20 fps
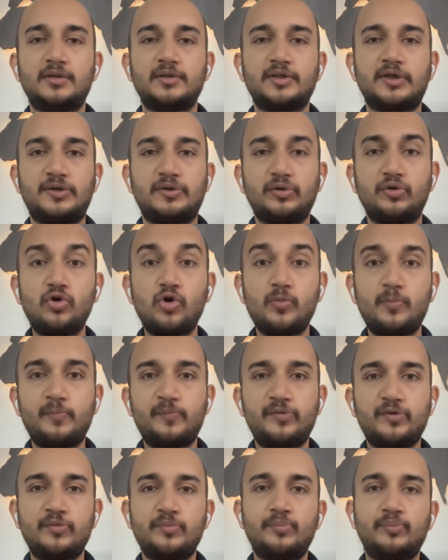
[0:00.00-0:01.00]
The
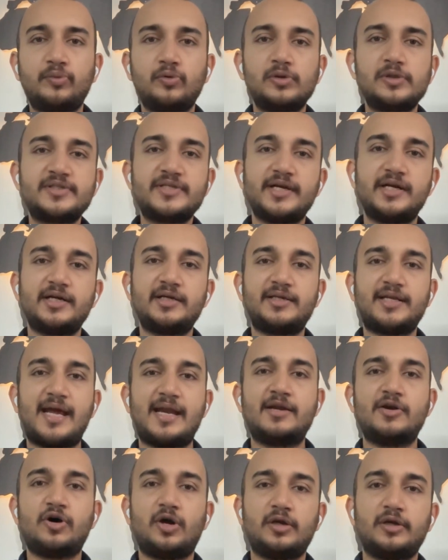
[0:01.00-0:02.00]
group pulls in
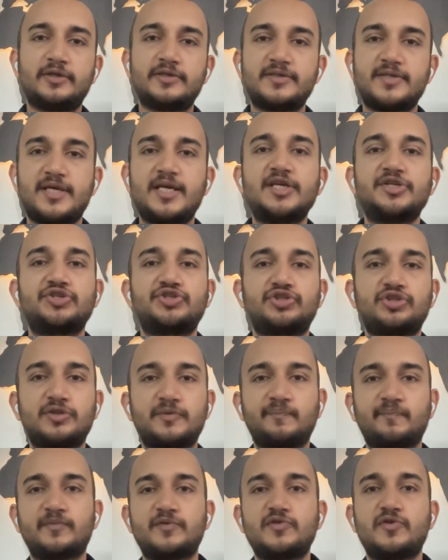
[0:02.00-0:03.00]
$10
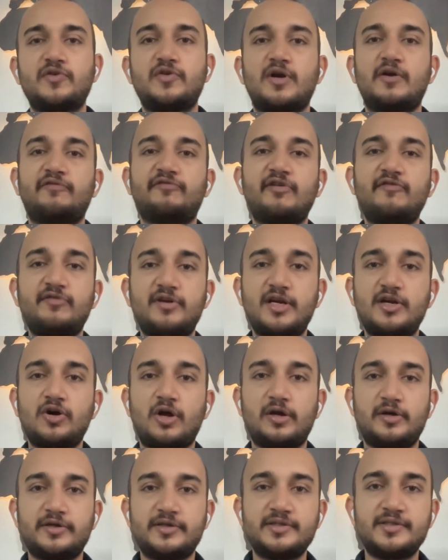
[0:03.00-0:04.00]
each. So you have
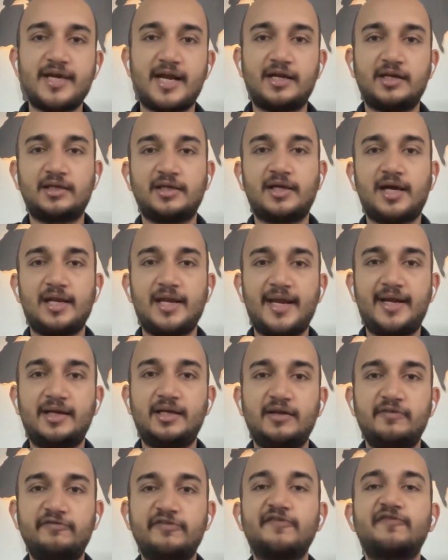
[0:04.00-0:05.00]
$50. That
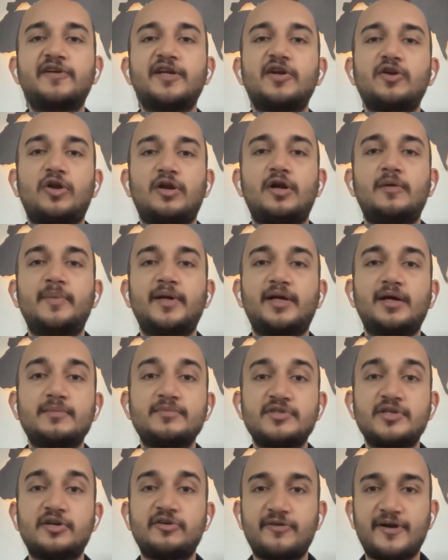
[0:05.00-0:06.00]
collective $50
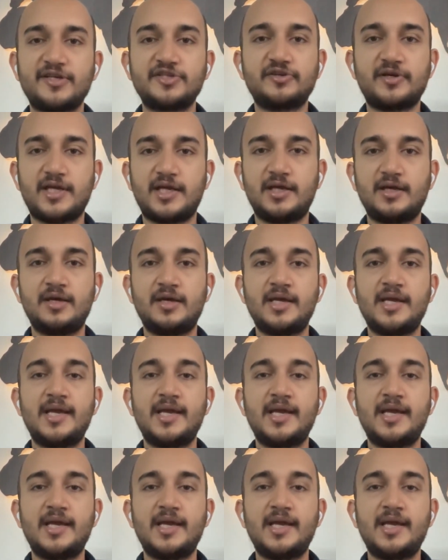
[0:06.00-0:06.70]
becomes the treasury.